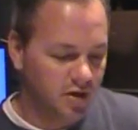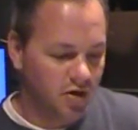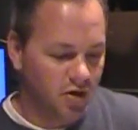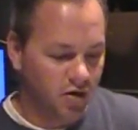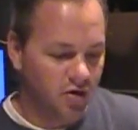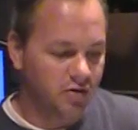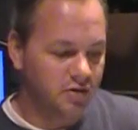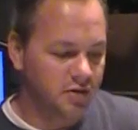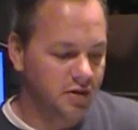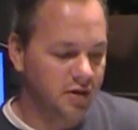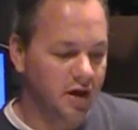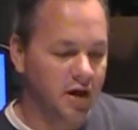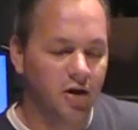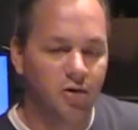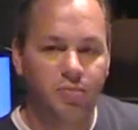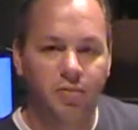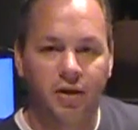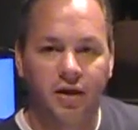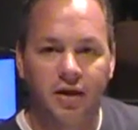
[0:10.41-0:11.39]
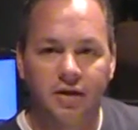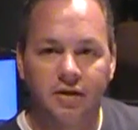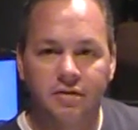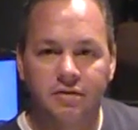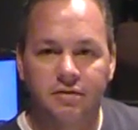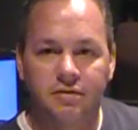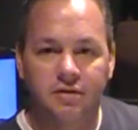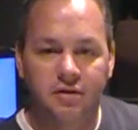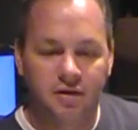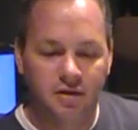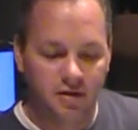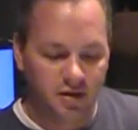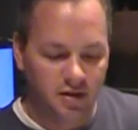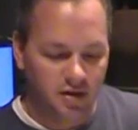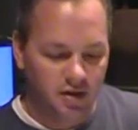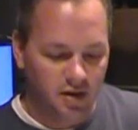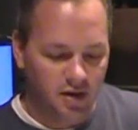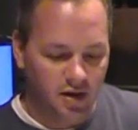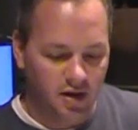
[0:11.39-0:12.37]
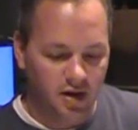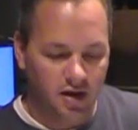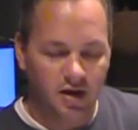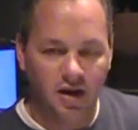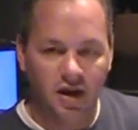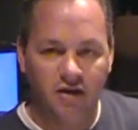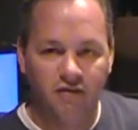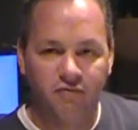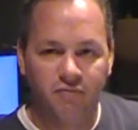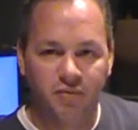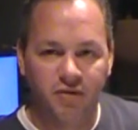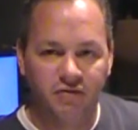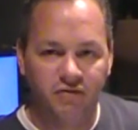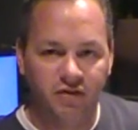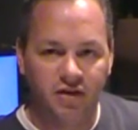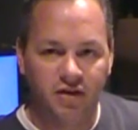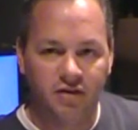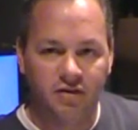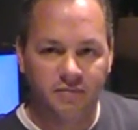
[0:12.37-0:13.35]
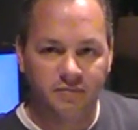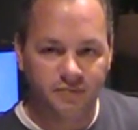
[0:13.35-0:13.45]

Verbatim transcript: RC airplanes and FPV.